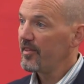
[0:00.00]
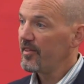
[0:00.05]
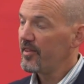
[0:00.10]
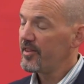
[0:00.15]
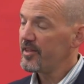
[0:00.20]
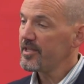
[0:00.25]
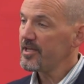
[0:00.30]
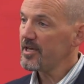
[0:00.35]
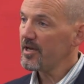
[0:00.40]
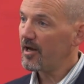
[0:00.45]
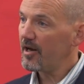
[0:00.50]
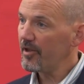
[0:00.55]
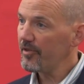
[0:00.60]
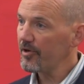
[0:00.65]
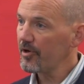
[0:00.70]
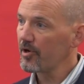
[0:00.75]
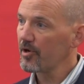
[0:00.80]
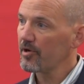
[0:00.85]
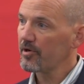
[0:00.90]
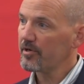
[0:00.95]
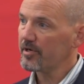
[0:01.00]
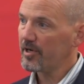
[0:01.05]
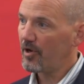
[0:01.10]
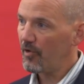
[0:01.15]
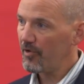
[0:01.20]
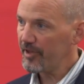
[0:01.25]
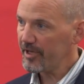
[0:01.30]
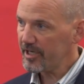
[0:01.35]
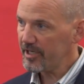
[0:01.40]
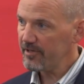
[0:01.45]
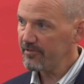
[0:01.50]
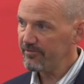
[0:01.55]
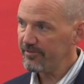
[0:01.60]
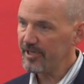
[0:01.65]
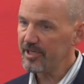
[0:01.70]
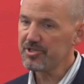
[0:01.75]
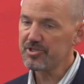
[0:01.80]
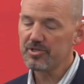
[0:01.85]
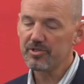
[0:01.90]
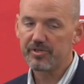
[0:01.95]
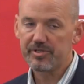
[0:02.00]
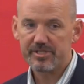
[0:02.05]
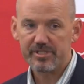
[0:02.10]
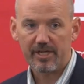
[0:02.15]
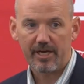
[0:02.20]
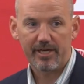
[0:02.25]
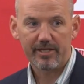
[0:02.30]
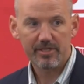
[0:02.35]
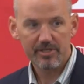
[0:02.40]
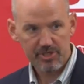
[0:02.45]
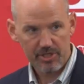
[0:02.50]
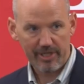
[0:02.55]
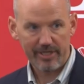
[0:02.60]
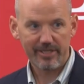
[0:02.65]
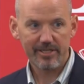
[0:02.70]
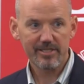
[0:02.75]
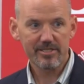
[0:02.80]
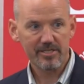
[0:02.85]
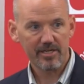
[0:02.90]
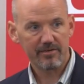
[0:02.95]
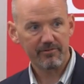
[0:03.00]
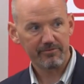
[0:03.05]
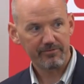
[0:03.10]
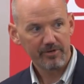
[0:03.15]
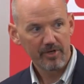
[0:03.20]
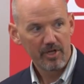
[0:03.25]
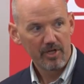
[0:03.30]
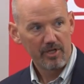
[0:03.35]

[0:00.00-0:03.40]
The other, on the conventional side, the Chinese have,